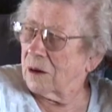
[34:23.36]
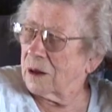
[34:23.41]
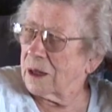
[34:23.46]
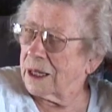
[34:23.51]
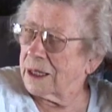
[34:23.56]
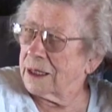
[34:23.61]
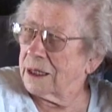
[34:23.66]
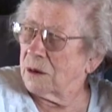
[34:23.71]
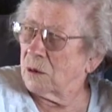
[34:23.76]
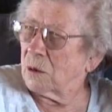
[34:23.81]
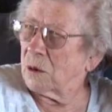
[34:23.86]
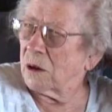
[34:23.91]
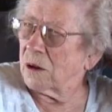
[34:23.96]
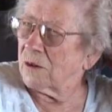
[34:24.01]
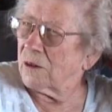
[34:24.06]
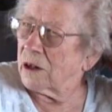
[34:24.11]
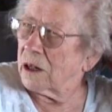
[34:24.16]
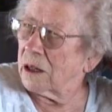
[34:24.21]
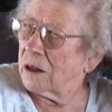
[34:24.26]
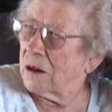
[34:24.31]
Well, I didn't
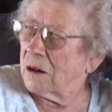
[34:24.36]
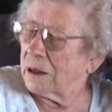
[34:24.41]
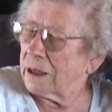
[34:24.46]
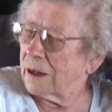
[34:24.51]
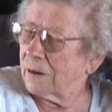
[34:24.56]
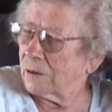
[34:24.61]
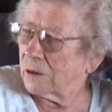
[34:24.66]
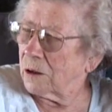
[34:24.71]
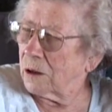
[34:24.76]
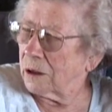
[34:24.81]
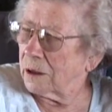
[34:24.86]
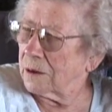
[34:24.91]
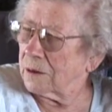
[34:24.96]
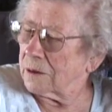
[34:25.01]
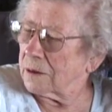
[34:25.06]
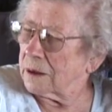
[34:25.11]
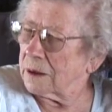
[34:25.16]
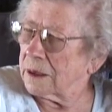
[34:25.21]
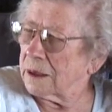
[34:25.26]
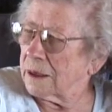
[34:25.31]
work very long after
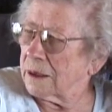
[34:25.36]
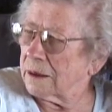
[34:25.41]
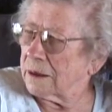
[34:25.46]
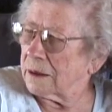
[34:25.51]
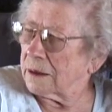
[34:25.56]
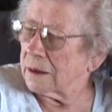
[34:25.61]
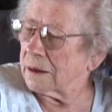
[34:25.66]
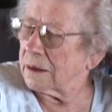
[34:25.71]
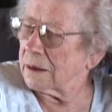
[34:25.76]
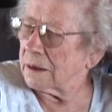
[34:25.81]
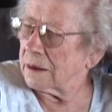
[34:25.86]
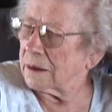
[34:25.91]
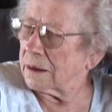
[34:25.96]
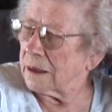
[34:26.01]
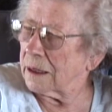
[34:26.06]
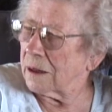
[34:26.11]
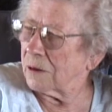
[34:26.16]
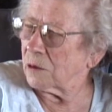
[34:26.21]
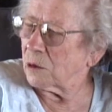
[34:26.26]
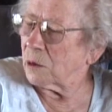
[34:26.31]
I uh,
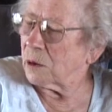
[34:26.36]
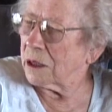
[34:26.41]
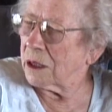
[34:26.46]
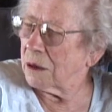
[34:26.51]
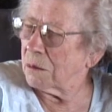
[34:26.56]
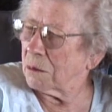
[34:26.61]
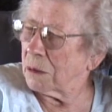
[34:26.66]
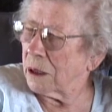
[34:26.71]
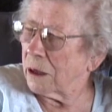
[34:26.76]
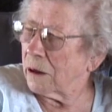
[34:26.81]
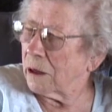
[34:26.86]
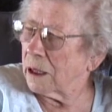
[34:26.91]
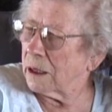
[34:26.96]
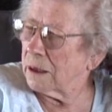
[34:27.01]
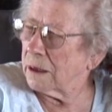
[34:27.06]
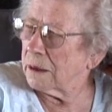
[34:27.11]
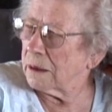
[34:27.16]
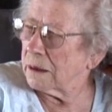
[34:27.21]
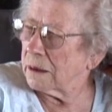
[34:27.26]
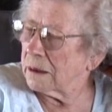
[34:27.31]
after we got
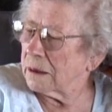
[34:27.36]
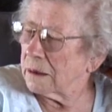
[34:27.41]
married.